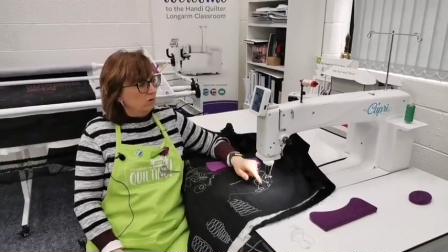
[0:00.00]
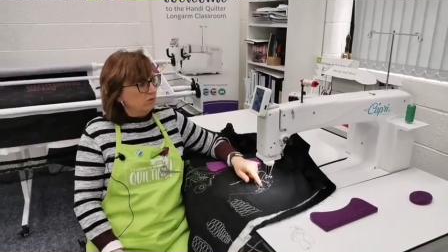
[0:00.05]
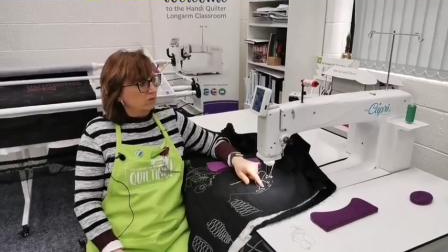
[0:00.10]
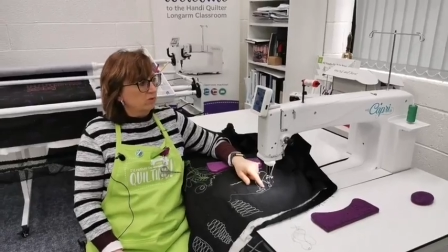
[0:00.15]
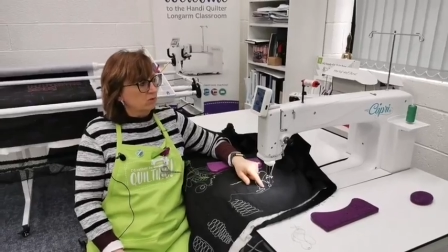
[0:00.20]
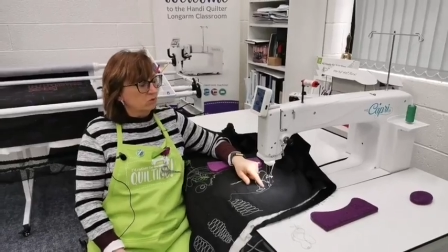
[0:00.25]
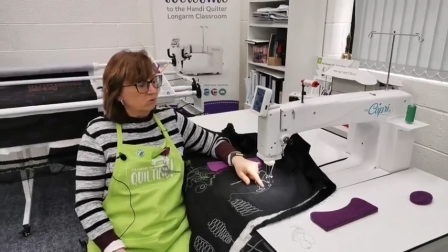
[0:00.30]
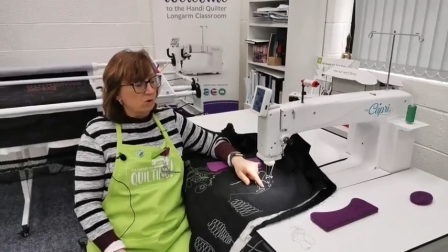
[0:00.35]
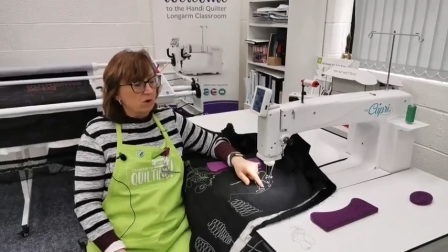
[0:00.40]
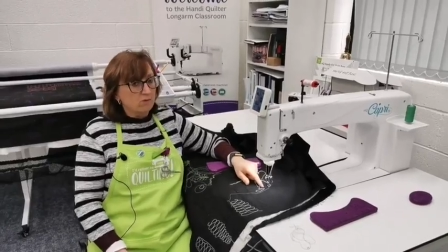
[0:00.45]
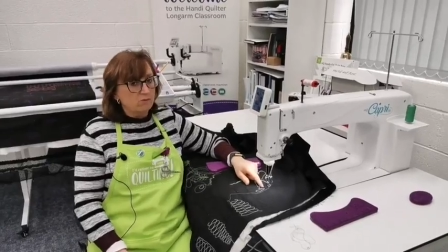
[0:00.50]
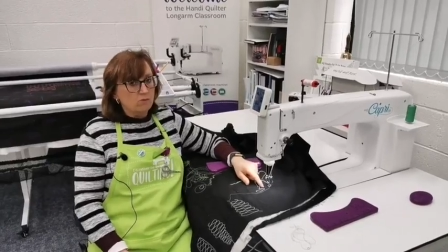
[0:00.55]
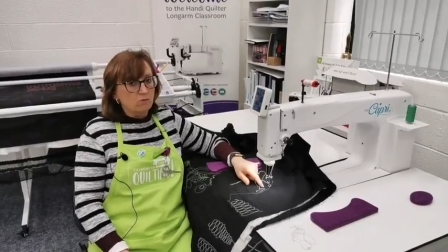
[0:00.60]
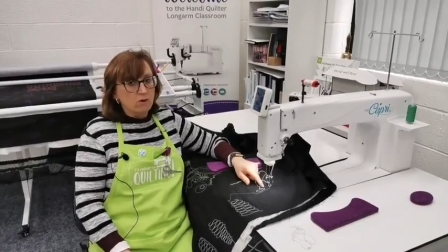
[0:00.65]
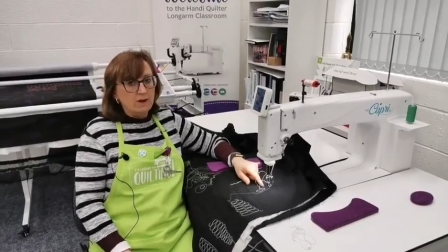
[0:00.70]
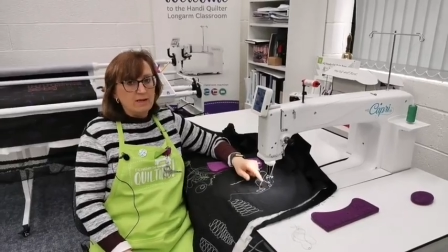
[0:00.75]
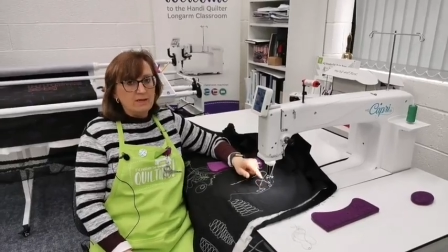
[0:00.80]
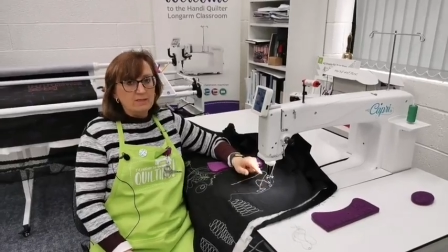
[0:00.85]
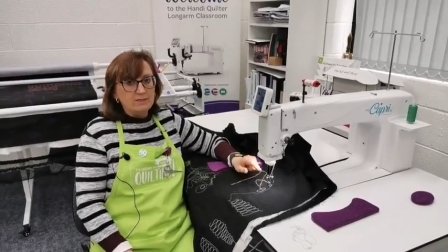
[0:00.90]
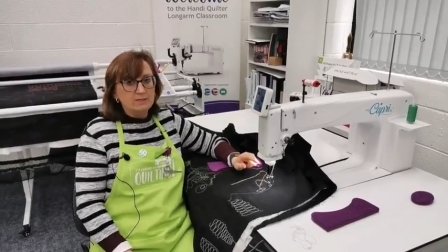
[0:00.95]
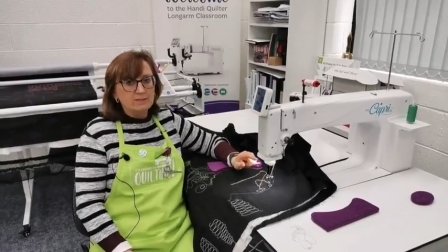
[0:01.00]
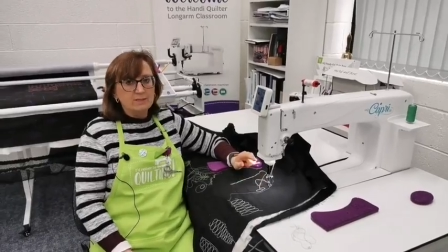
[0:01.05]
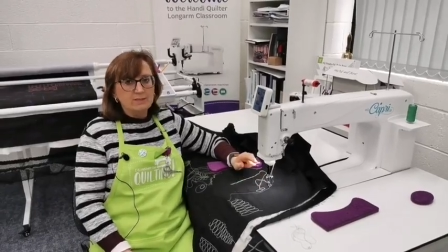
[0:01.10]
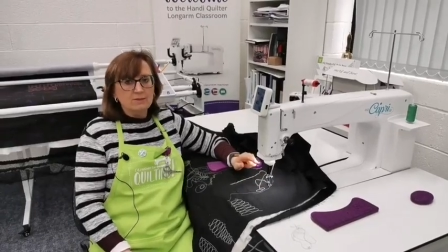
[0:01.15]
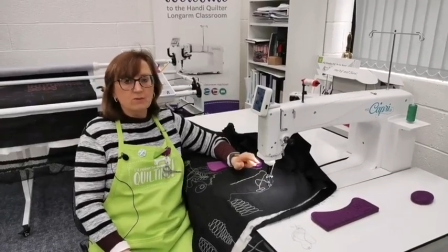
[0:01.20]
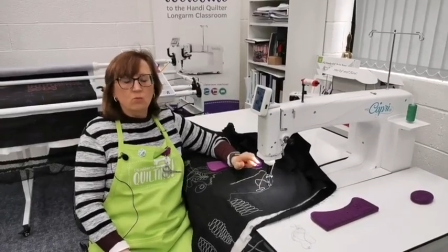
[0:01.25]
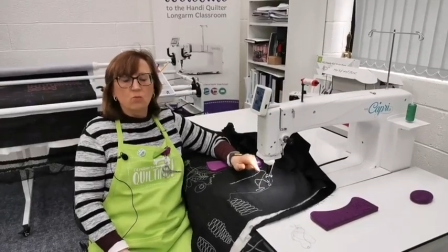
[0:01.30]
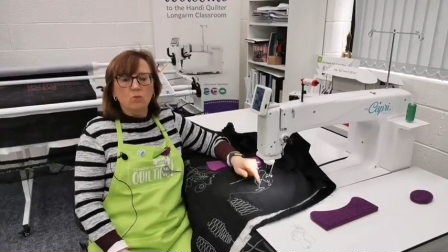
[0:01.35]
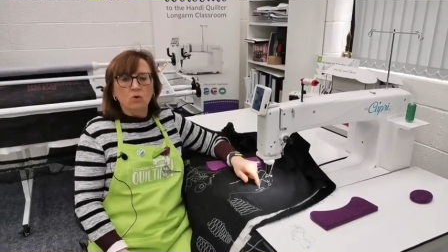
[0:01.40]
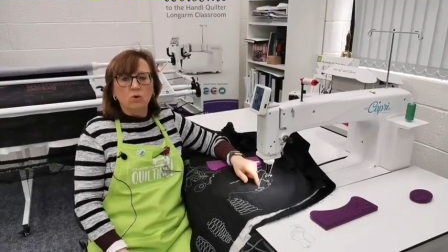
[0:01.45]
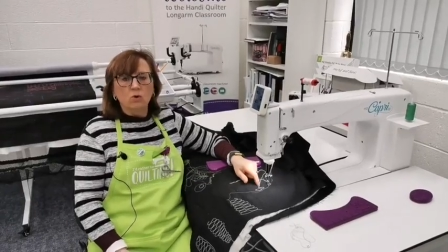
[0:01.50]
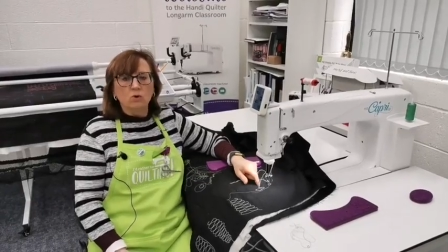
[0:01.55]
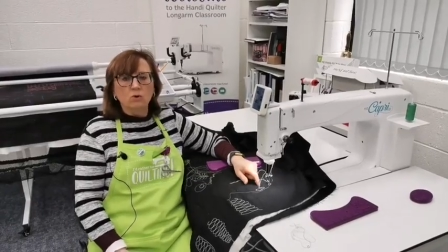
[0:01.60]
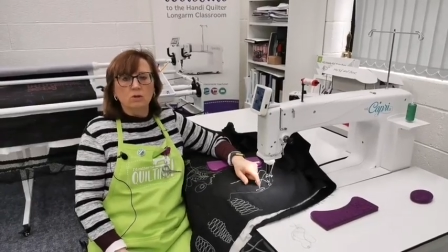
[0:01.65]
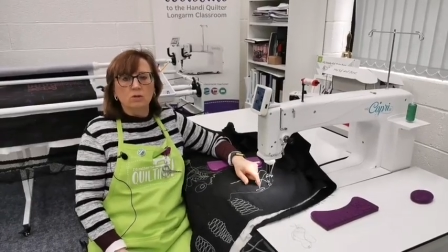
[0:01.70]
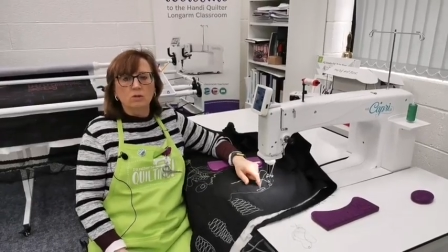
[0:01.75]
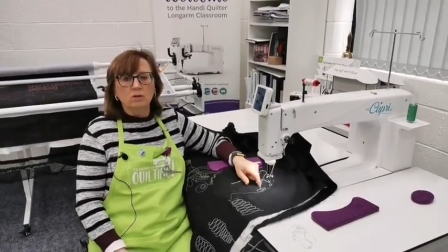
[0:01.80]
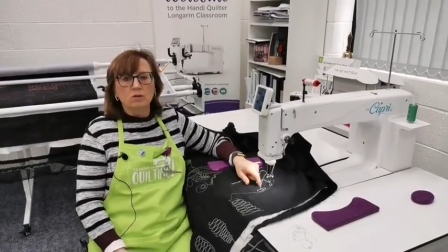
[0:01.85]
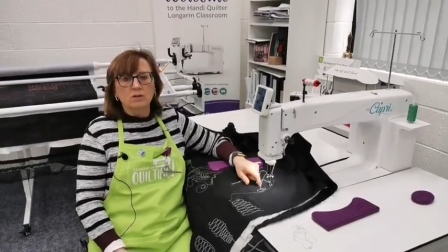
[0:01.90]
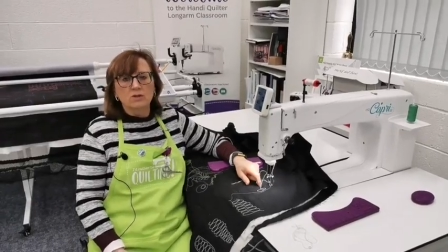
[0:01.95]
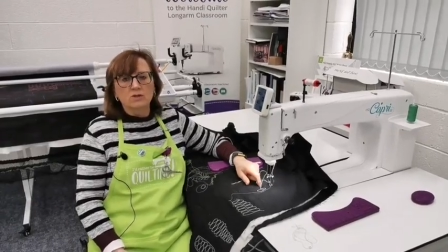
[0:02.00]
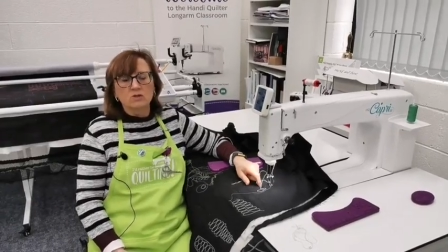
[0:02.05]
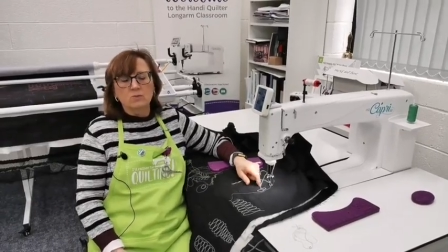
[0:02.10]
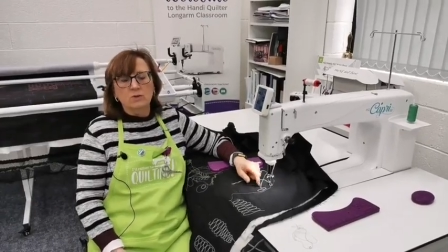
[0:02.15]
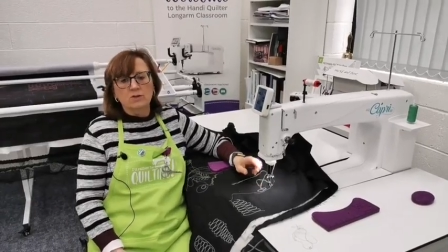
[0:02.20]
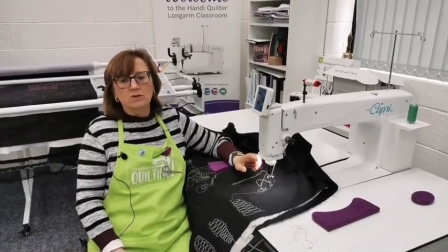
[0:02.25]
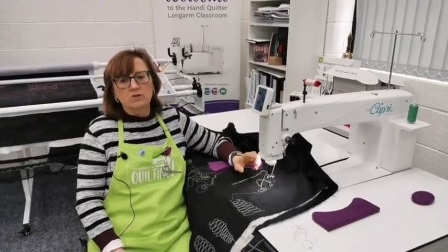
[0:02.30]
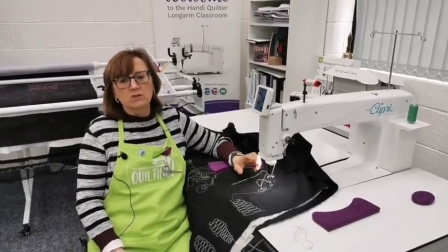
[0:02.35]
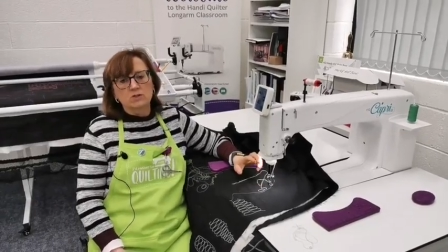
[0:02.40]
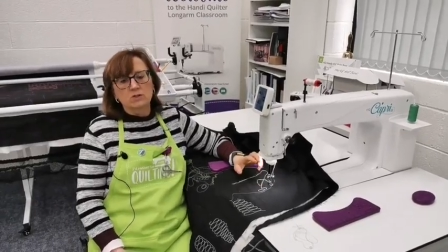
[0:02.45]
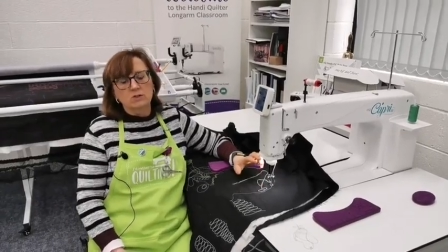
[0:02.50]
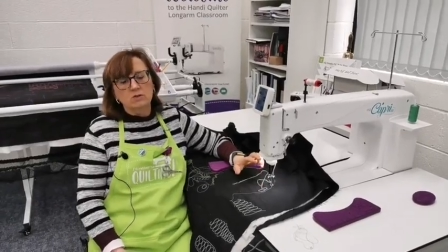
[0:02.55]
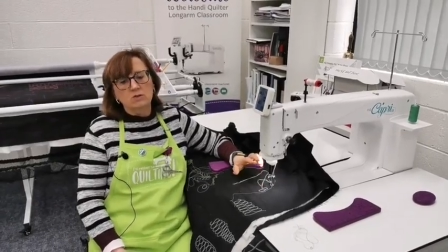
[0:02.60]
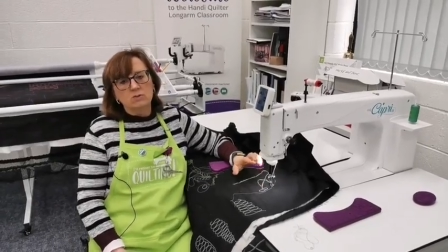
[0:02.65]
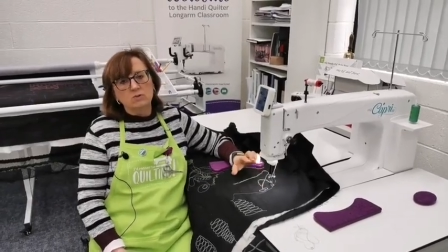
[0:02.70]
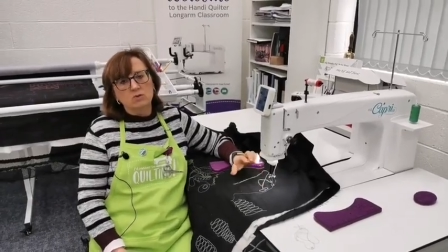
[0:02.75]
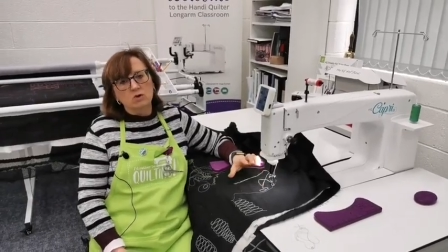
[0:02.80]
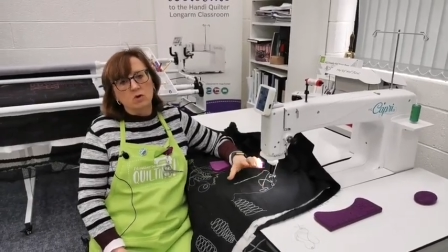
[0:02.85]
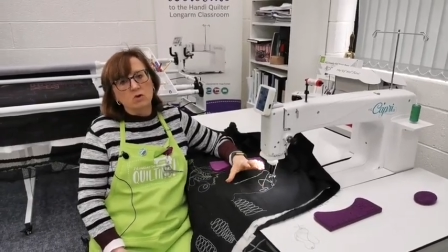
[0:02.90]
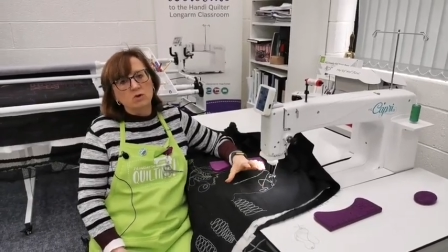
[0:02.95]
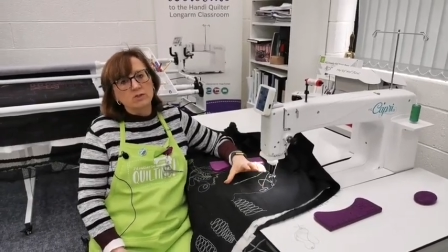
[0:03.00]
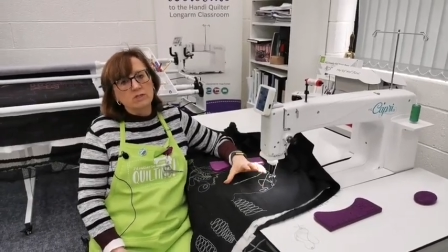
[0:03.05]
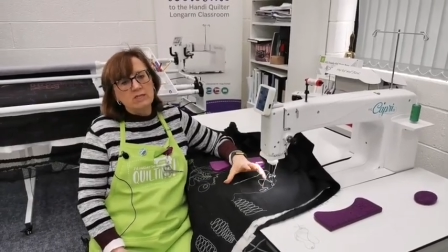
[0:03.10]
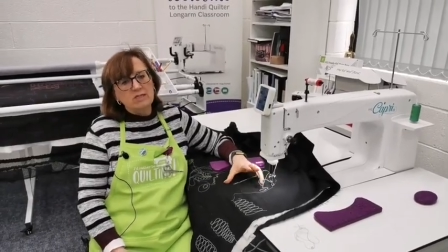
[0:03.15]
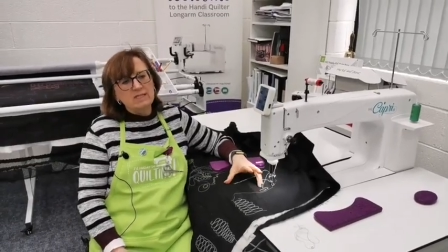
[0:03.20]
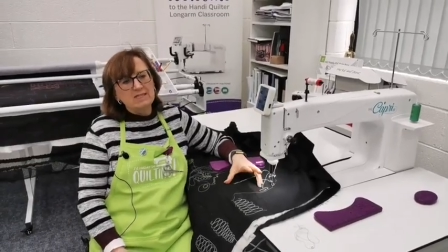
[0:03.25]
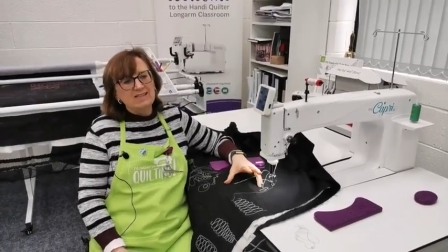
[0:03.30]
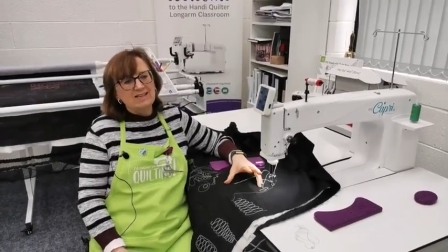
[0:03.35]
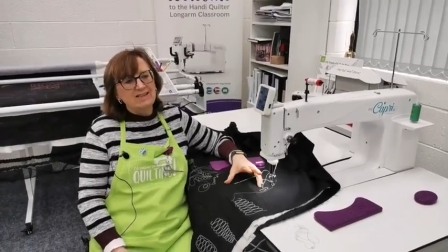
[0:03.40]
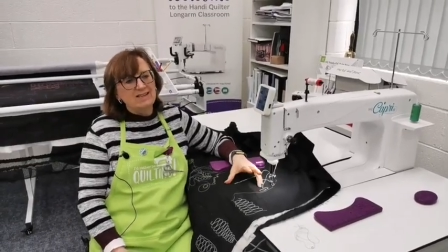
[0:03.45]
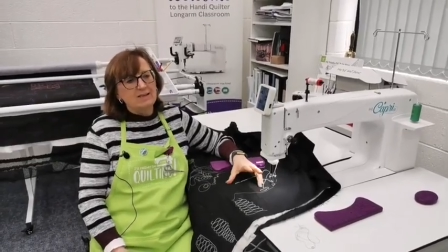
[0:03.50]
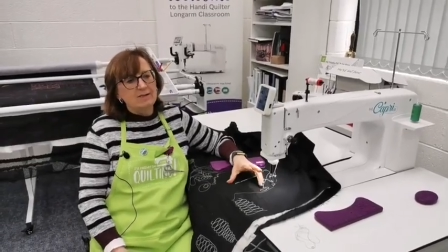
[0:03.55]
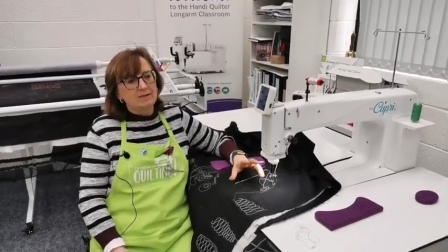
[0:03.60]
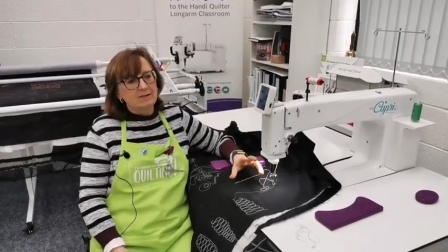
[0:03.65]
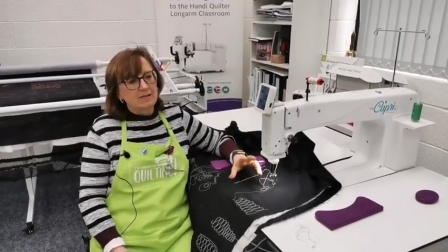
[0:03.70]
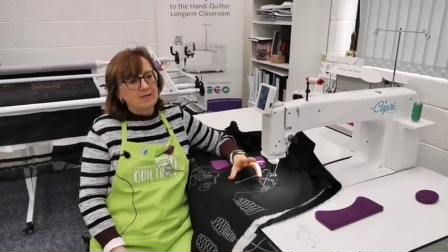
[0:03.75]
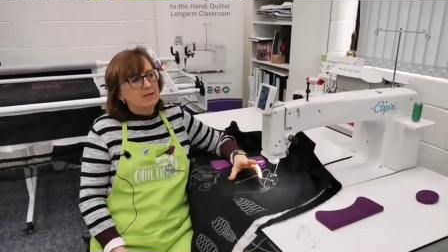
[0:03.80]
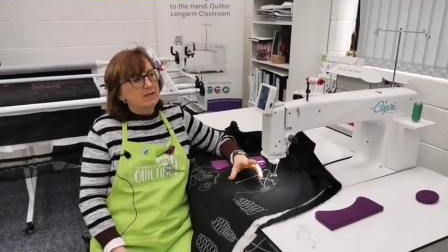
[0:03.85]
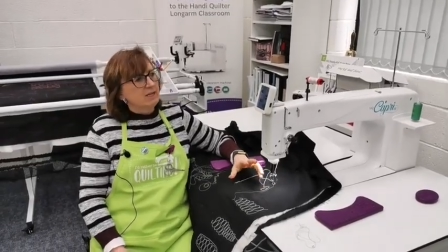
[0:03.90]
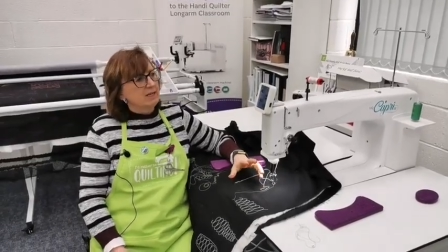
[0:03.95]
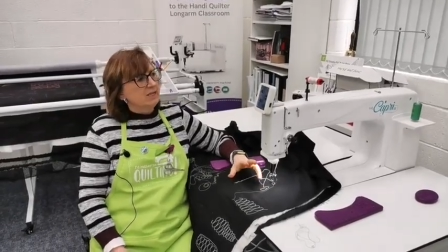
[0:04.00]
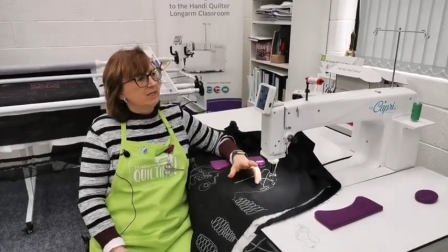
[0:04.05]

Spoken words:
with a 12 weight wool, as well as 2 cotties in it.